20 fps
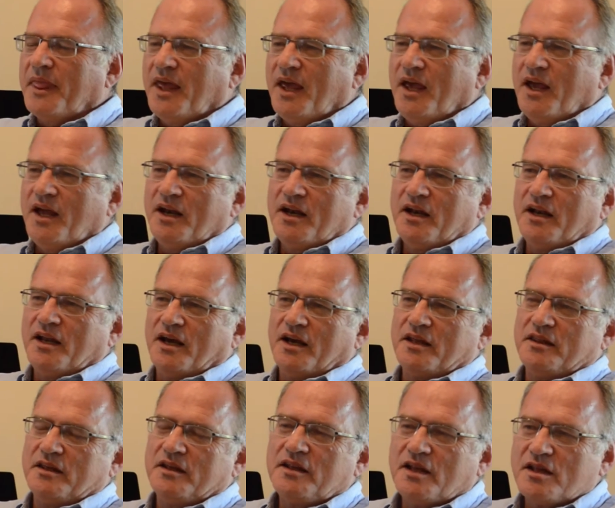And I
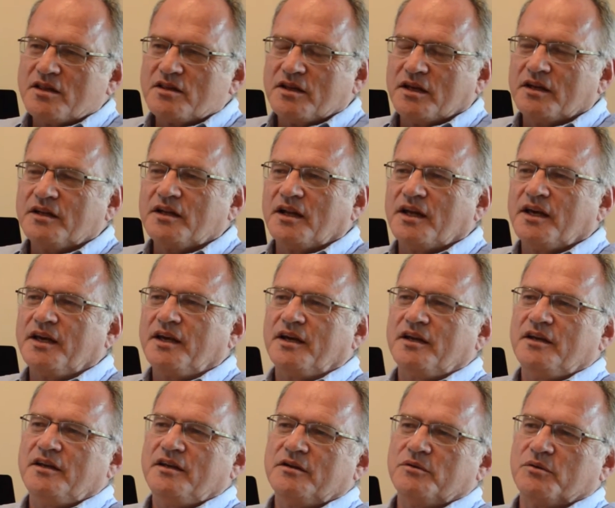think that's the underlying
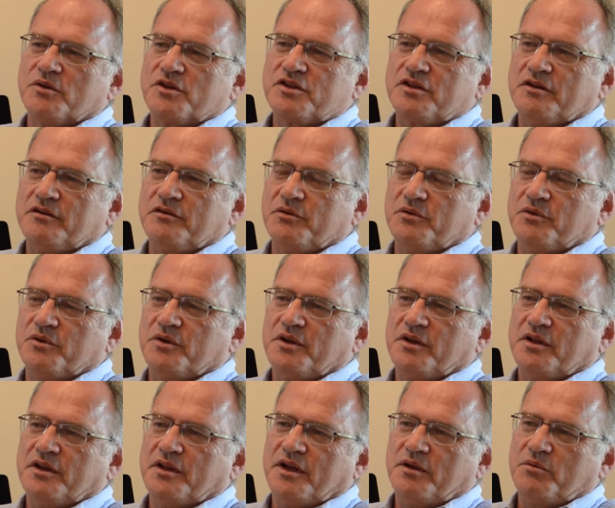idea also
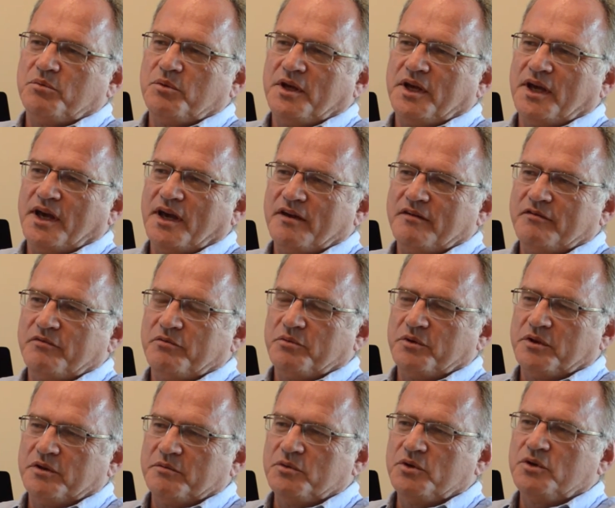that we have
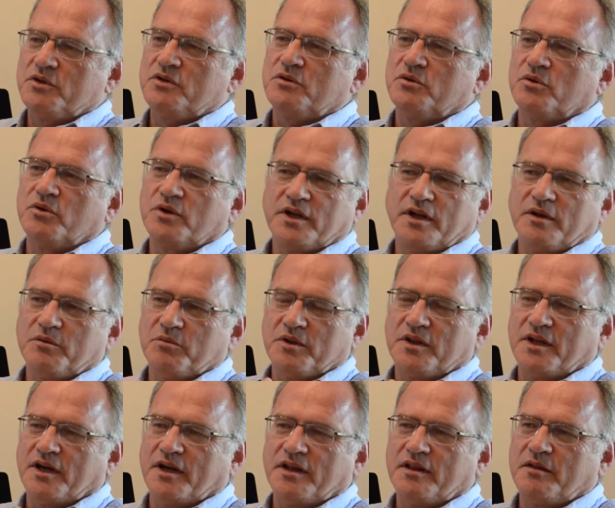with the Moot Court and
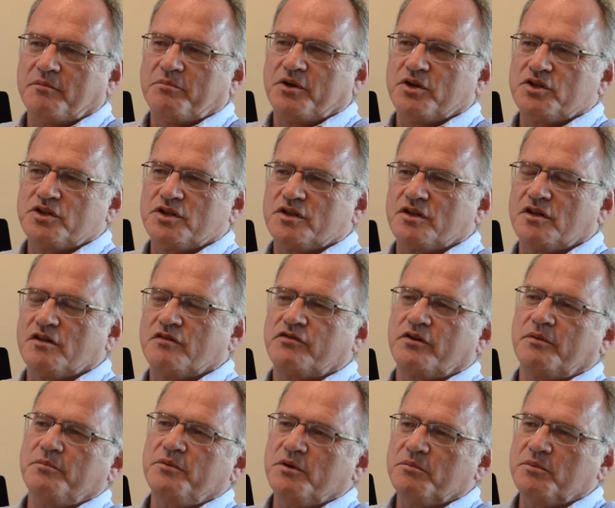with our other projects, is
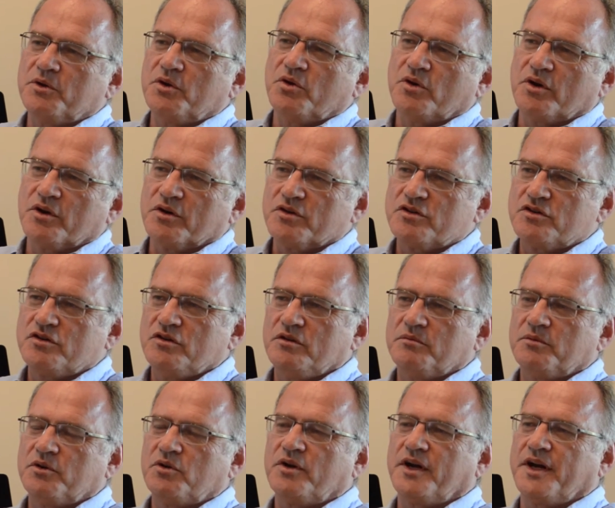from human wrongs to
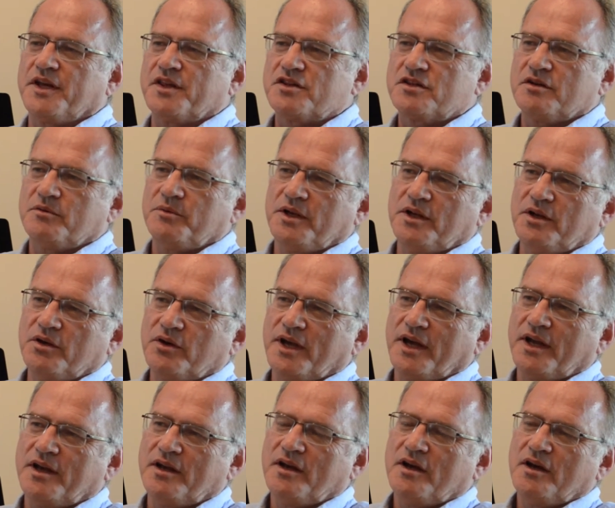human rights. So we look
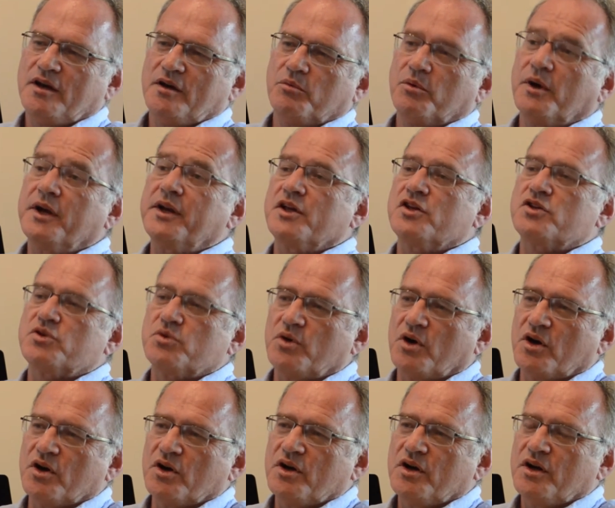at what is
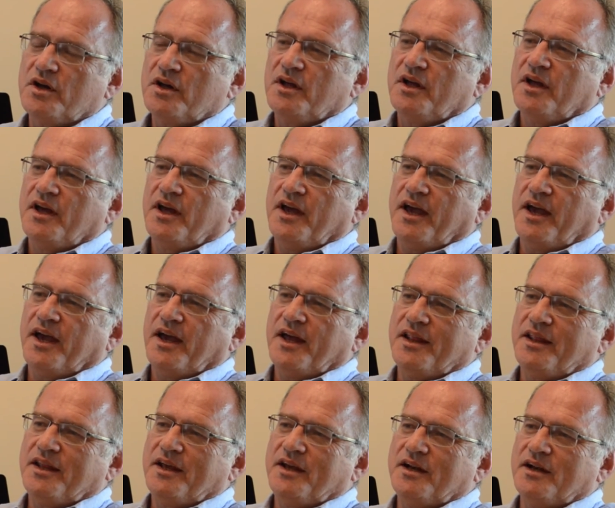wrong
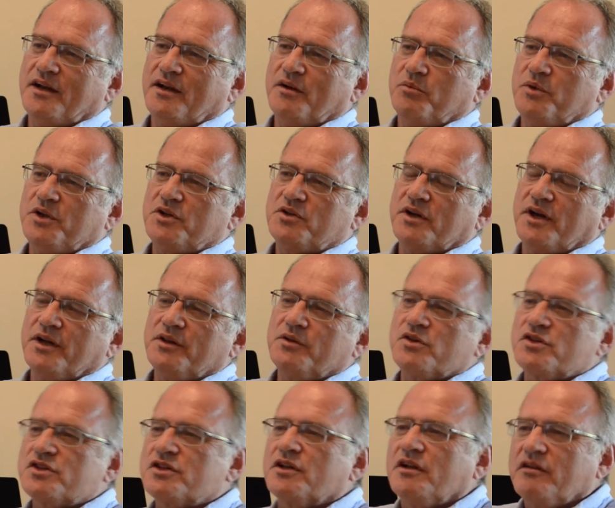and then we try to
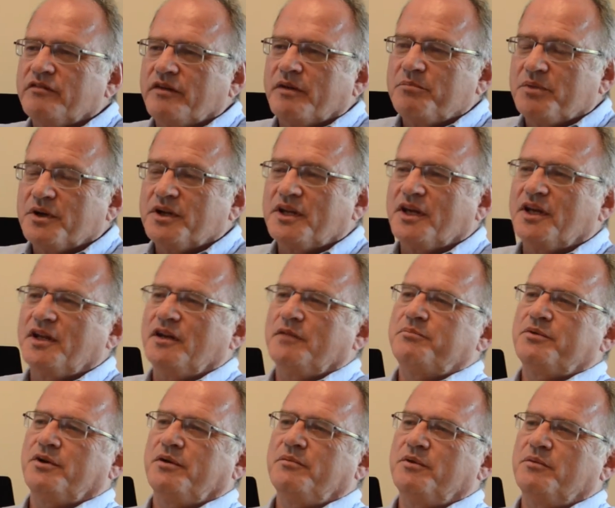solve a particular
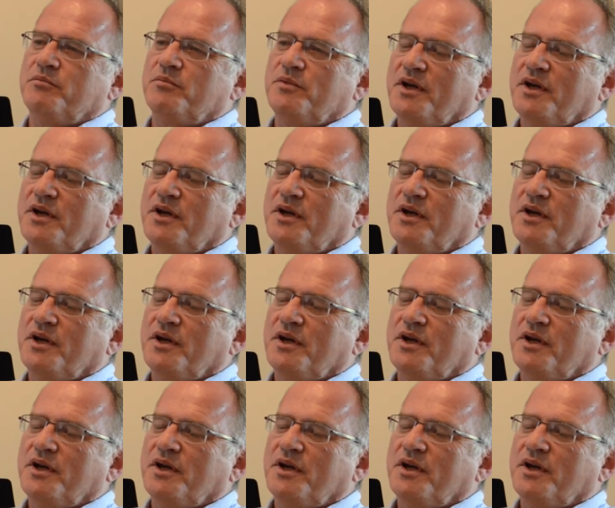problem.